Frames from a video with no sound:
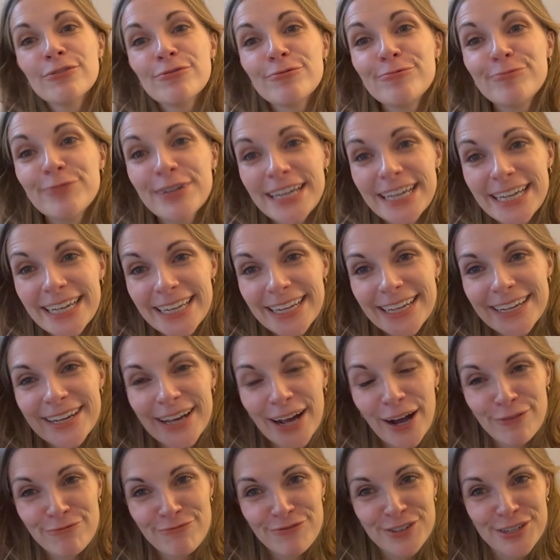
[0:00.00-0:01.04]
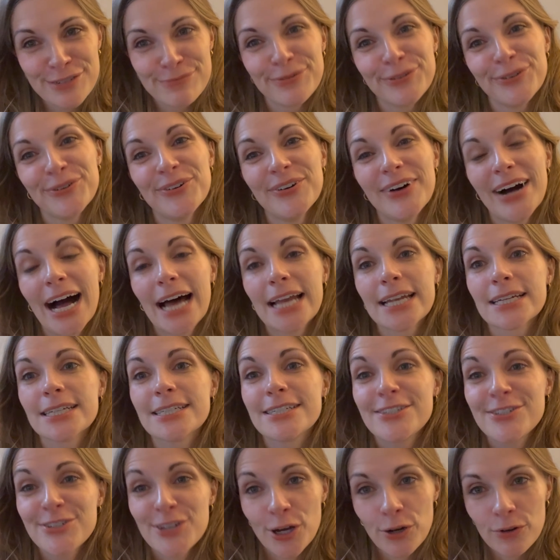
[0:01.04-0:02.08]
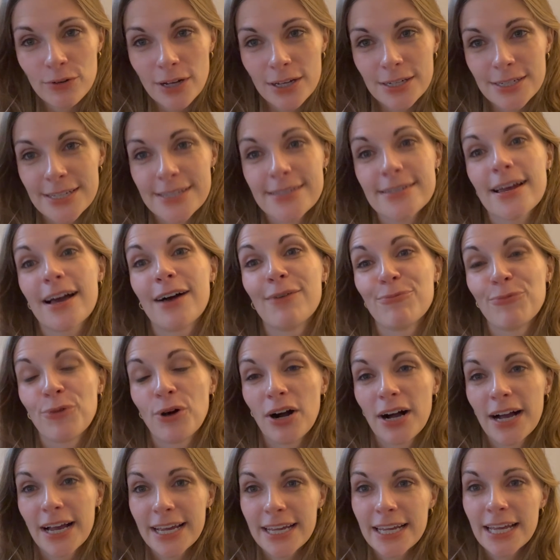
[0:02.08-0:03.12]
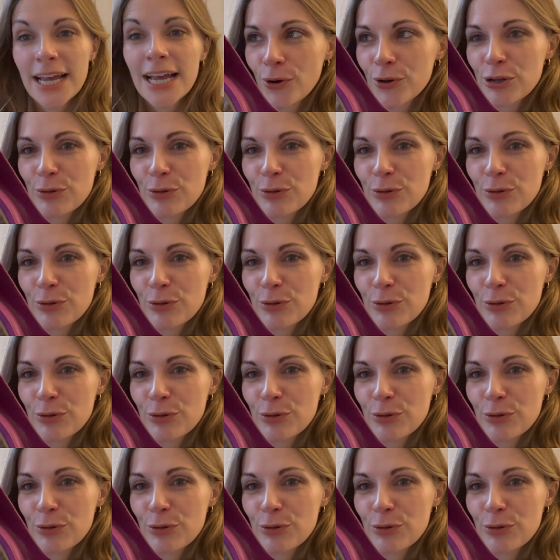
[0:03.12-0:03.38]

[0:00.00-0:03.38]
really comfortable and I don't understand why.